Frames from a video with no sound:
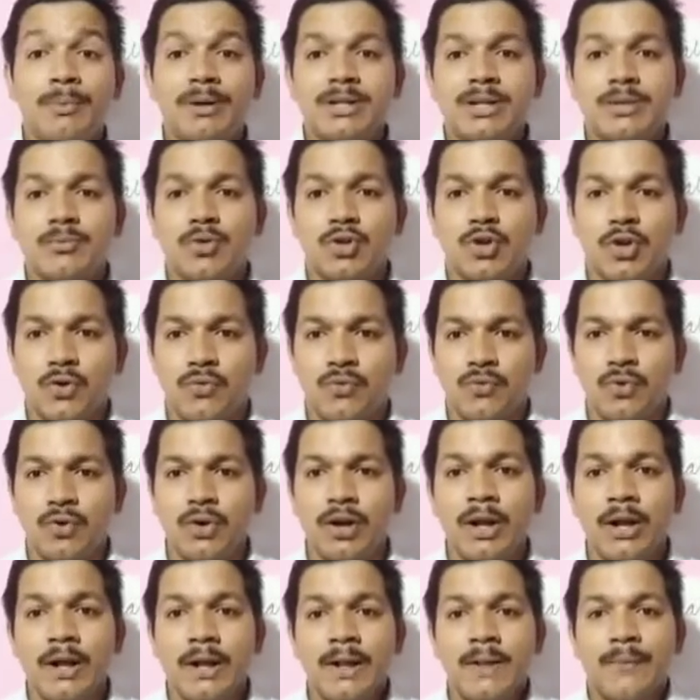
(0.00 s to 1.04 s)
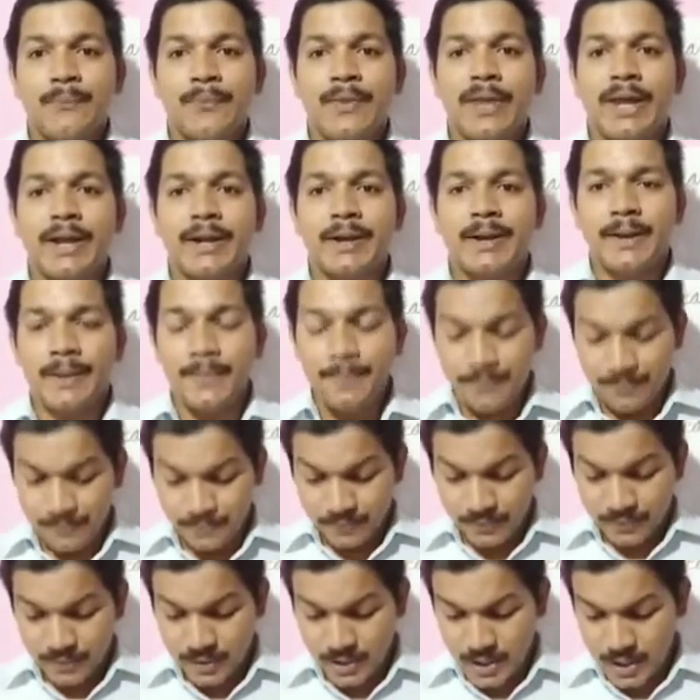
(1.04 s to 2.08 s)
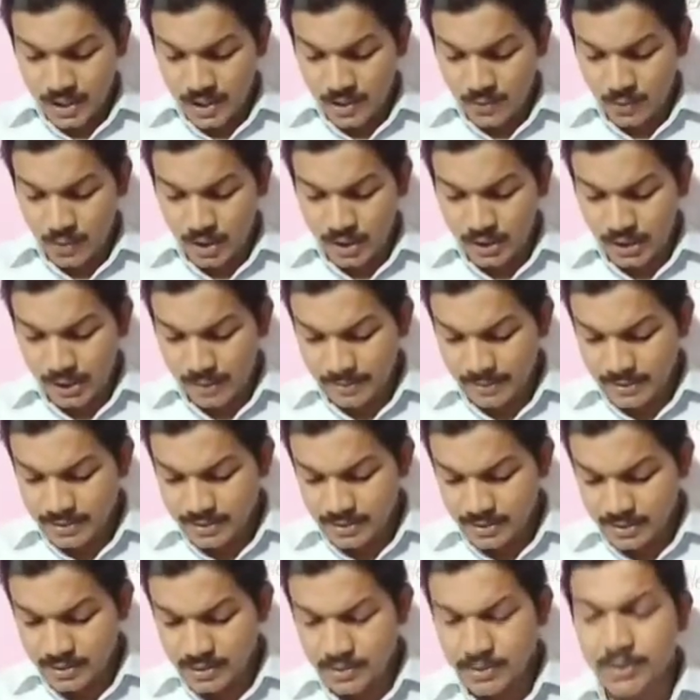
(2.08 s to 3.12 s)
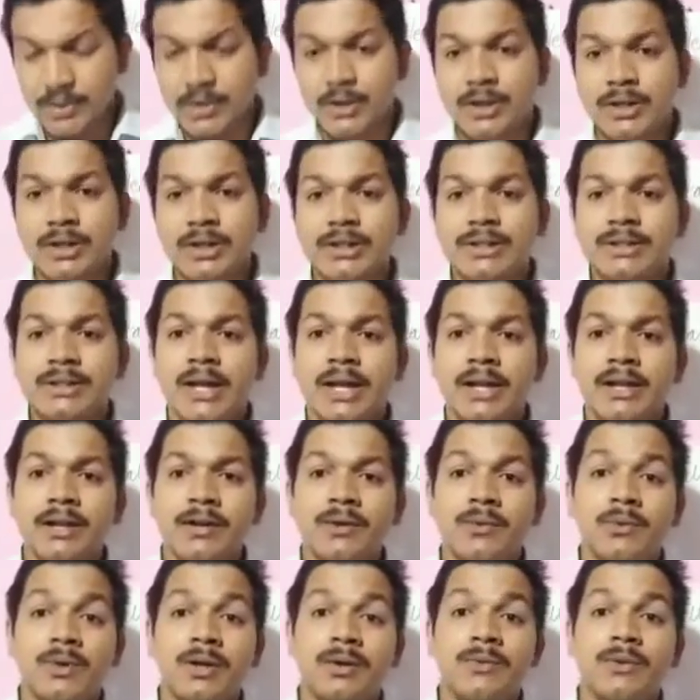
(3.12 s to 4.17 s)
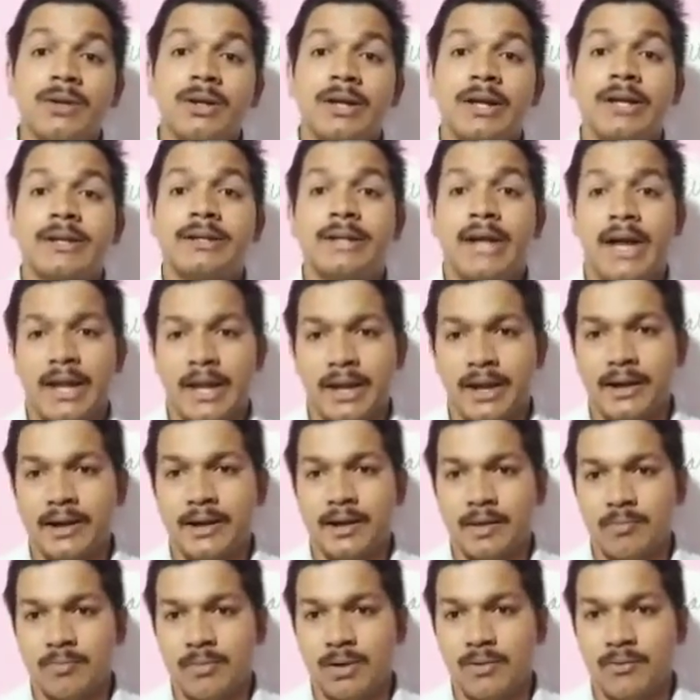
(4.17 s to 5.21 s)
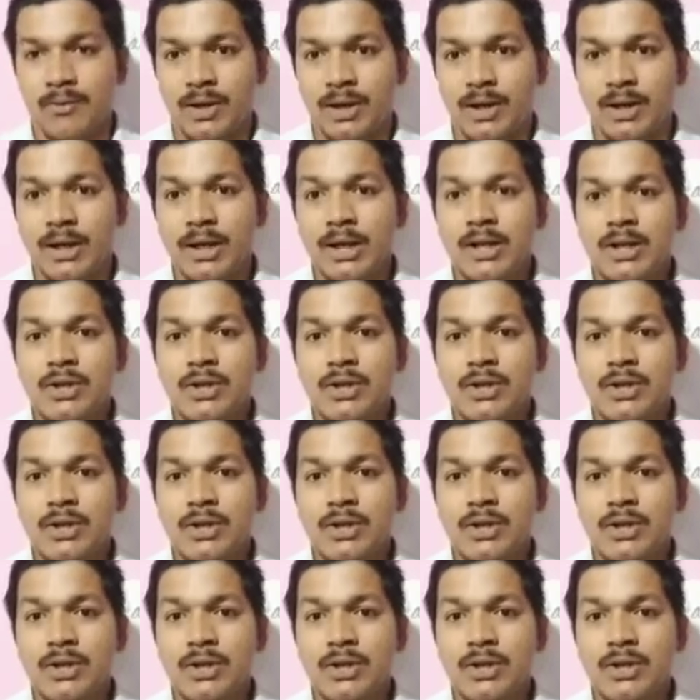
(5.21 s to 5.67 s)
much amount of food, then what happens is that we will get tired in between.